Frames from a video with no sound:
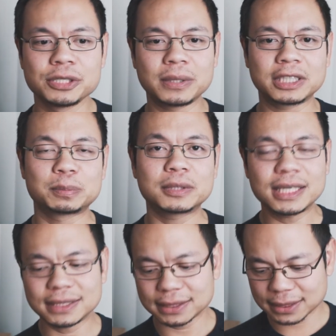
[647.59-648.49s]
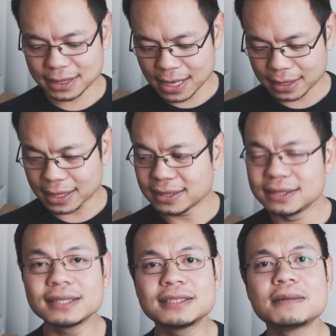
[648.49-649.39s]
to express is that it
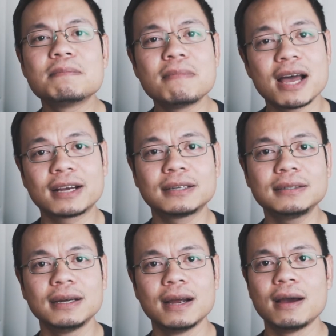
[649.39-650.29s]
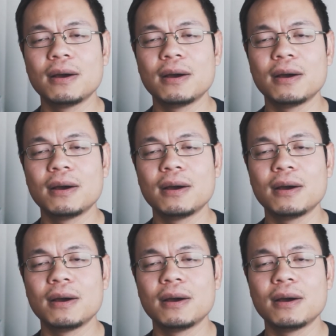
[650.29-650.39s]
doesn't matter